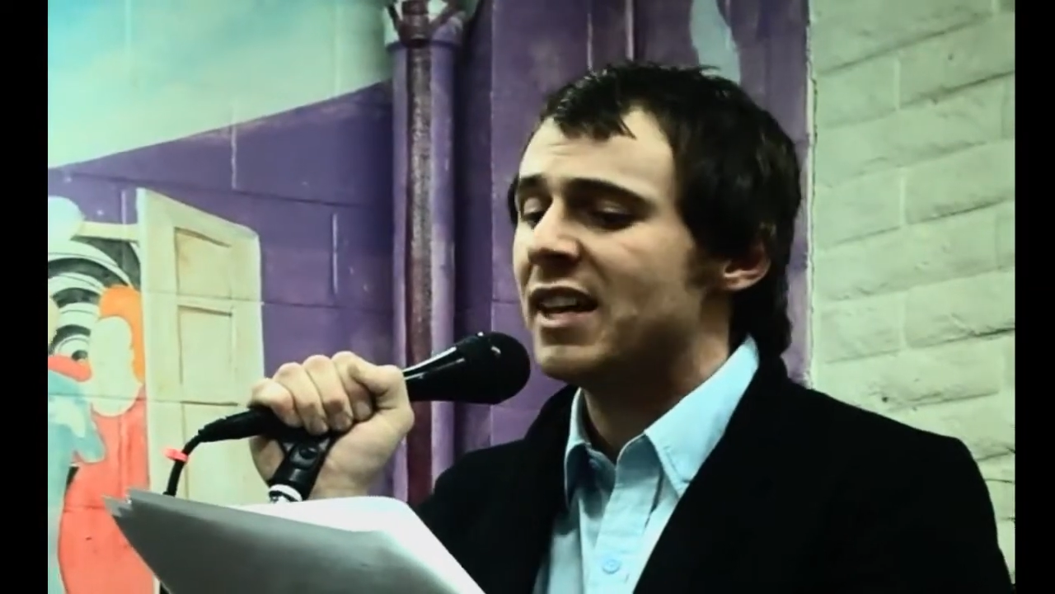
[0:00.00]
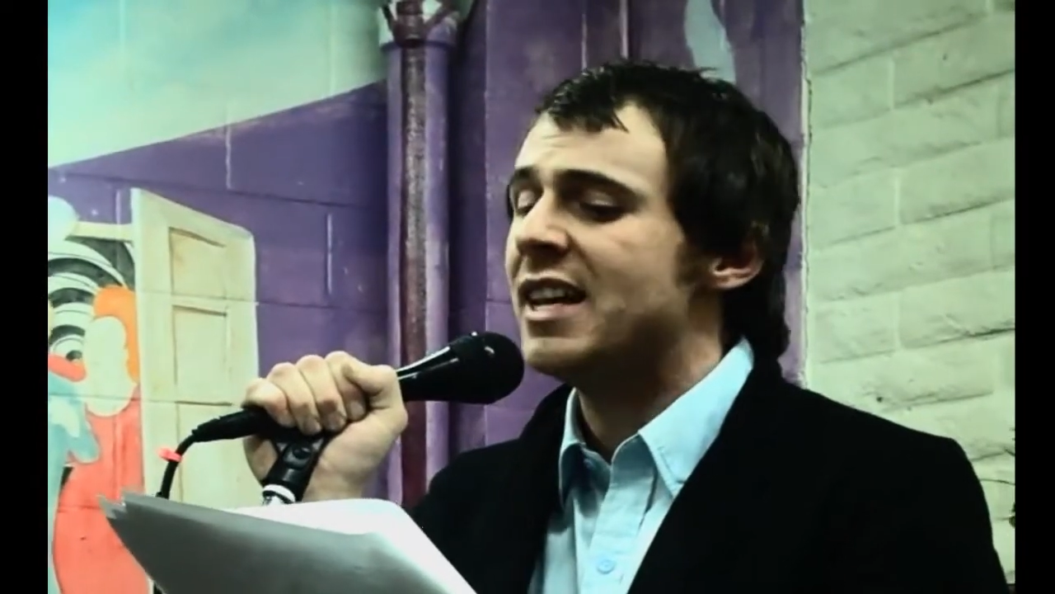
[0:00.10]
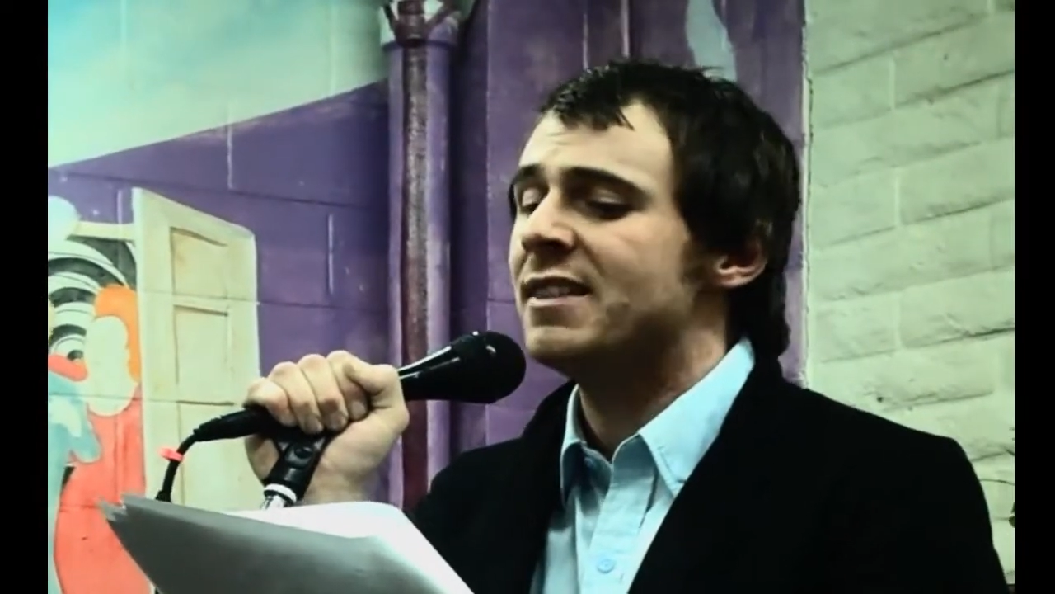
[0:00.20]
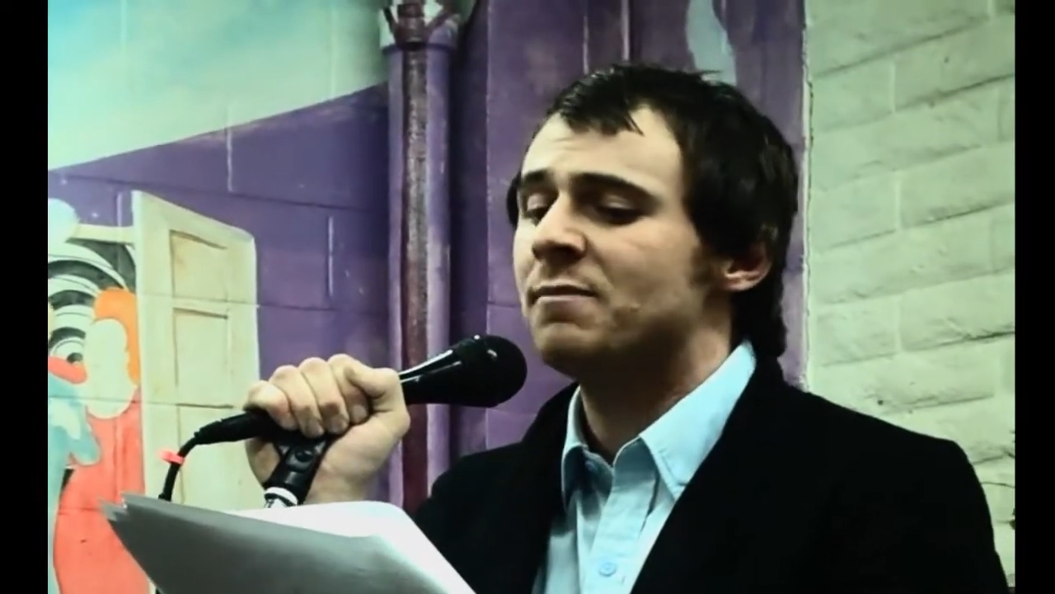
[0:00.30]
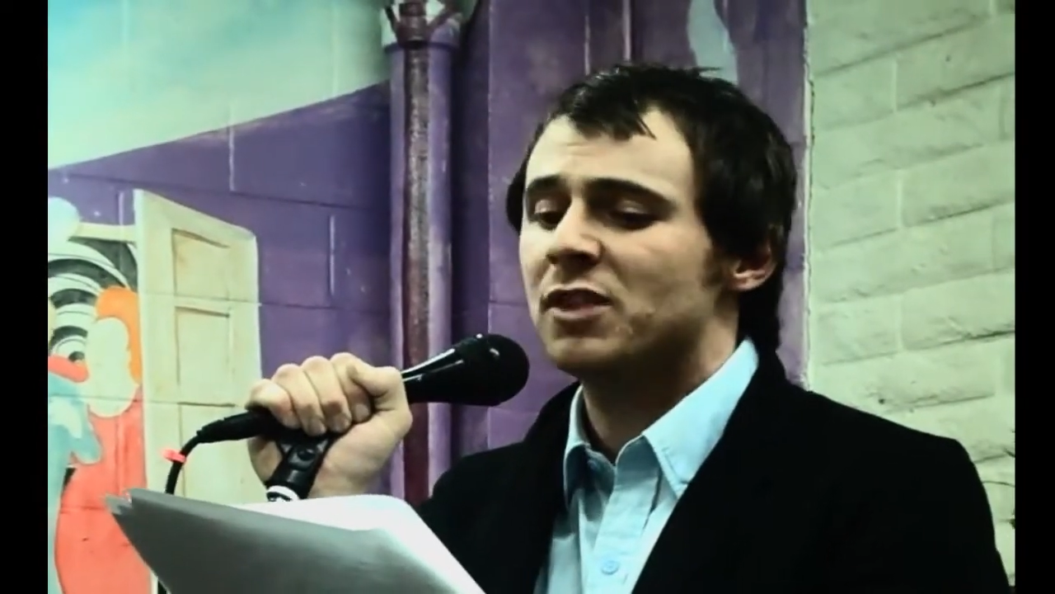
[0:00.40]

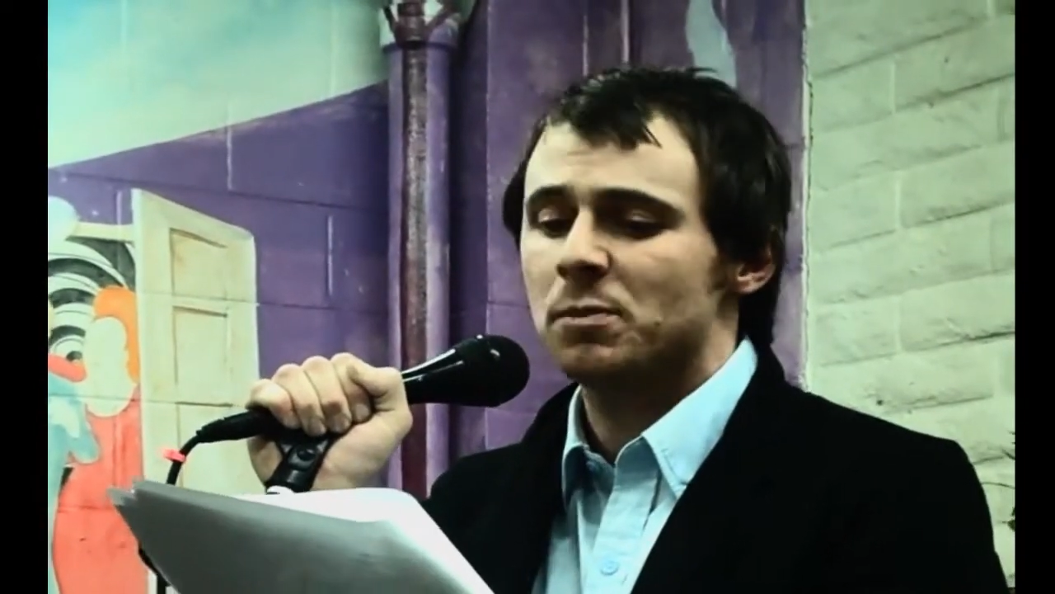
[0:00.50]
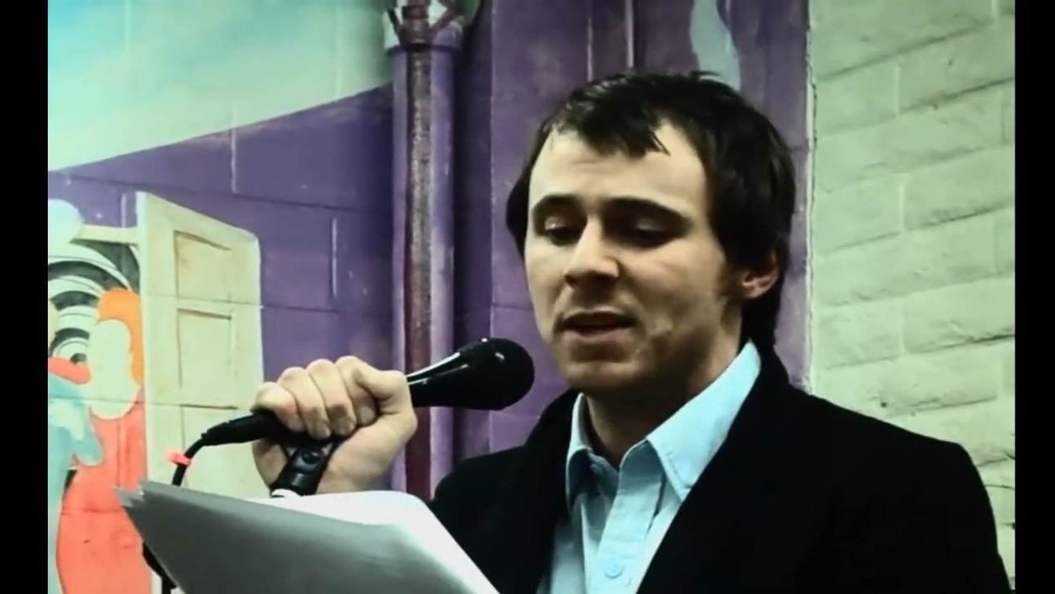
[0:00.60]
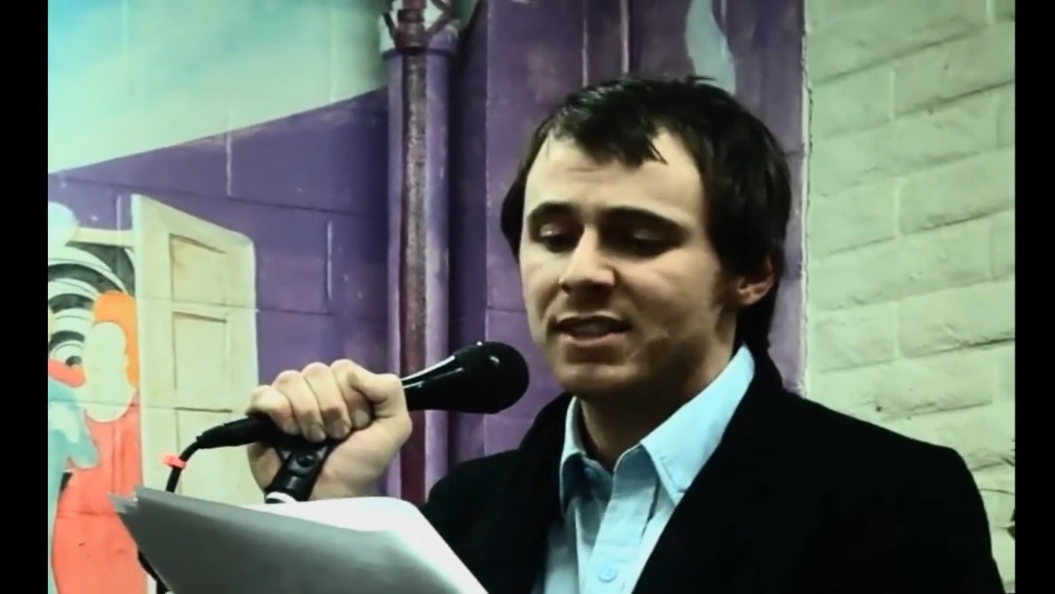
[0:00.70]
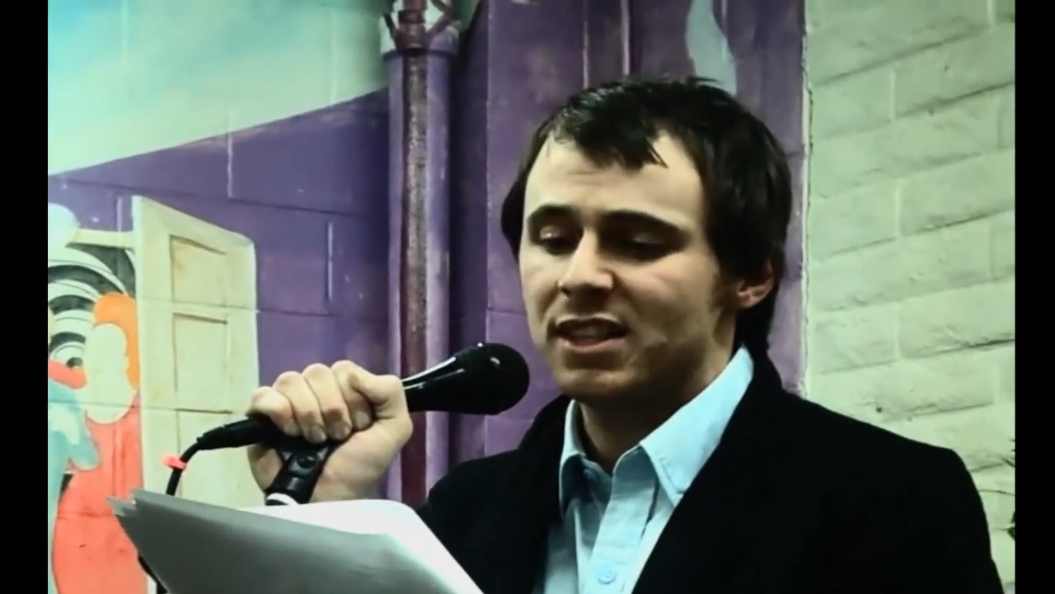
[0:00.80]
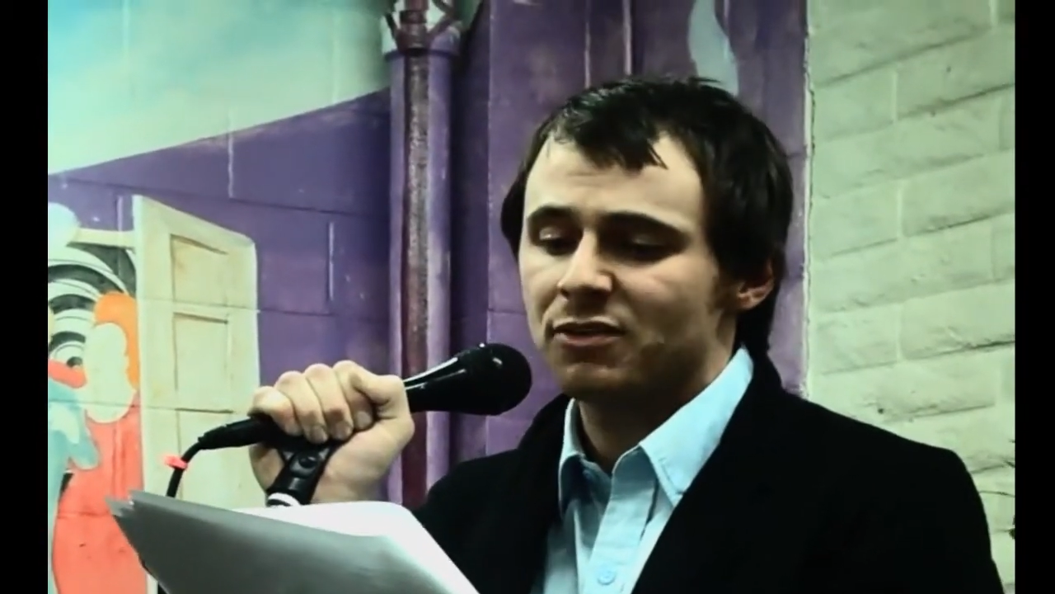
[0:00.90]
eaten
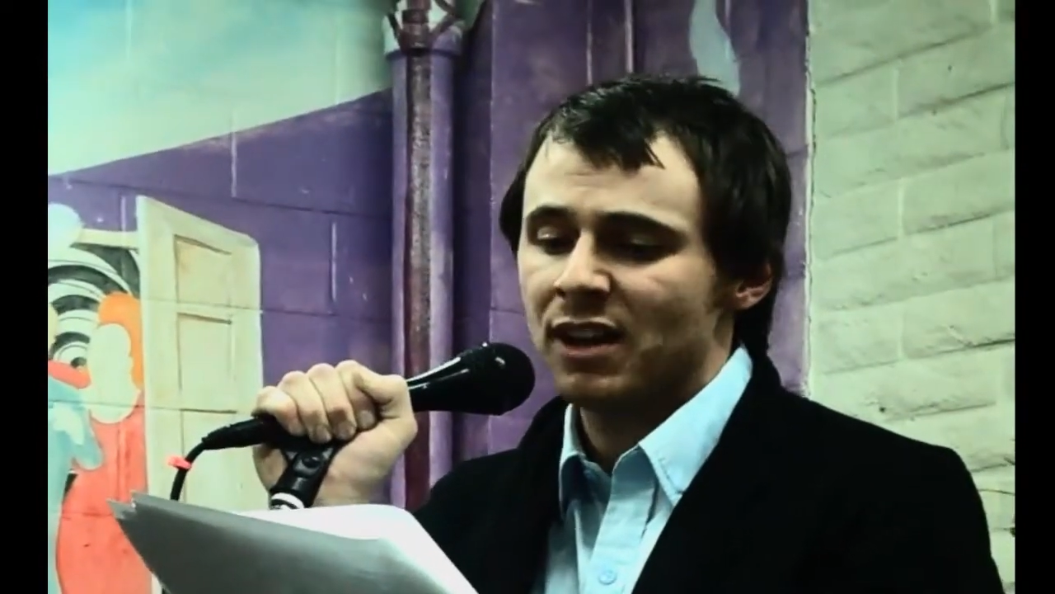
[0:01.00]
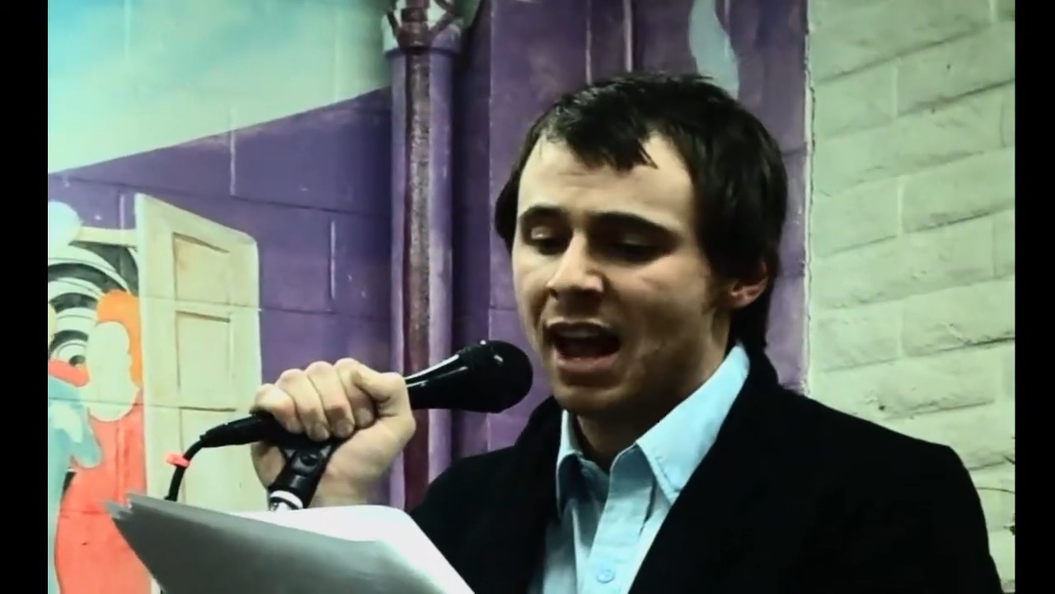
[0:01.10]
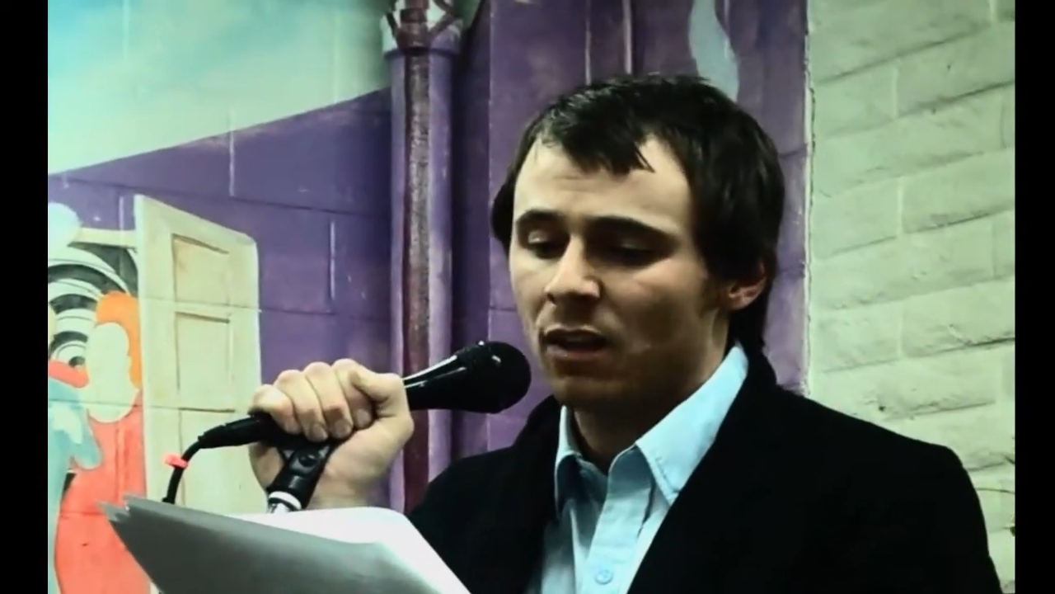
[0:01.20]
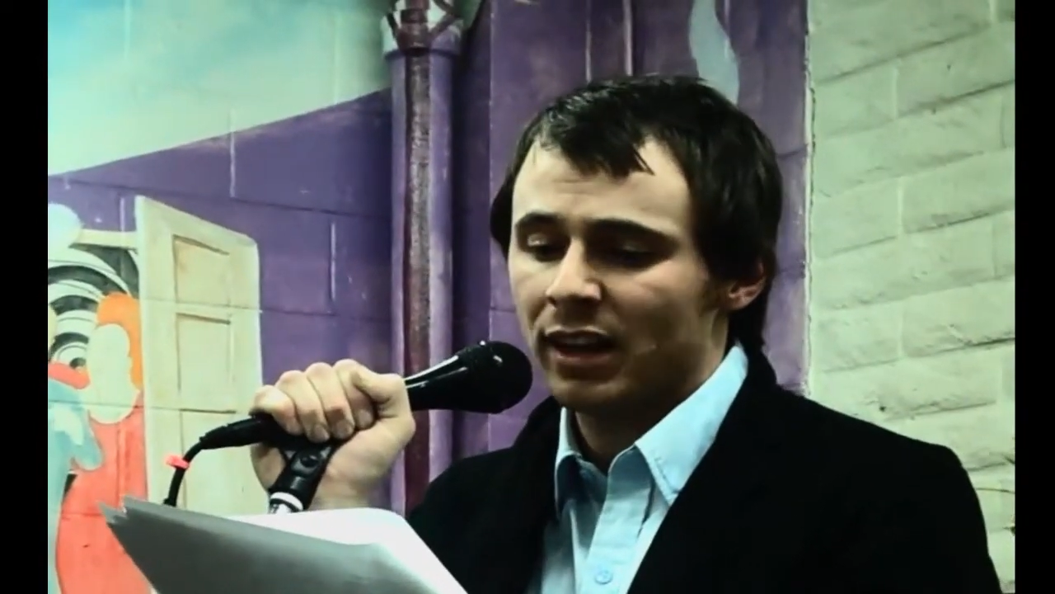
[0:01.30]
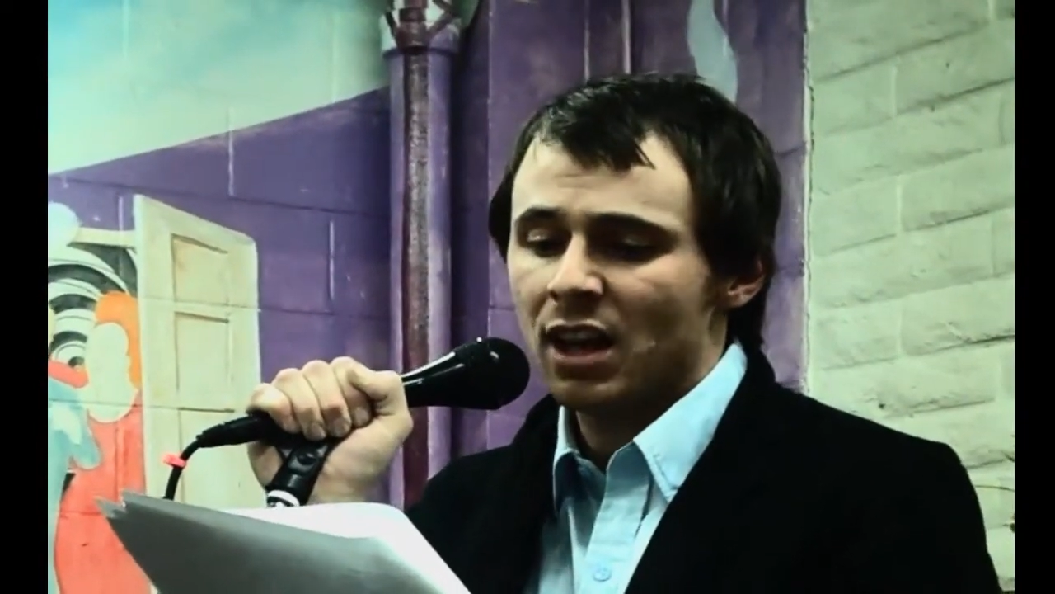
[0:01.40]
species
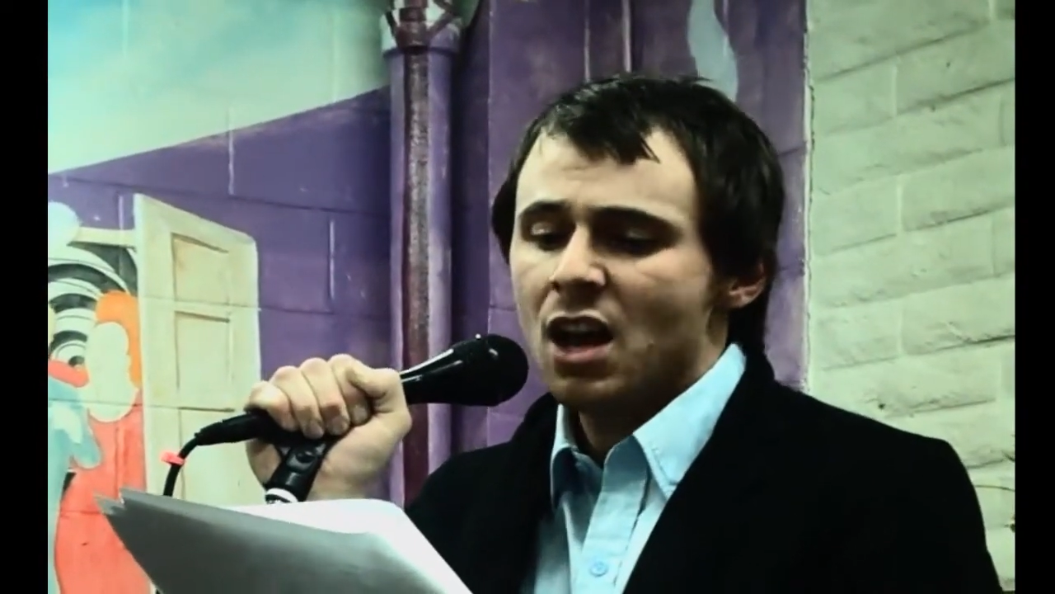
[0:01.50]
finale.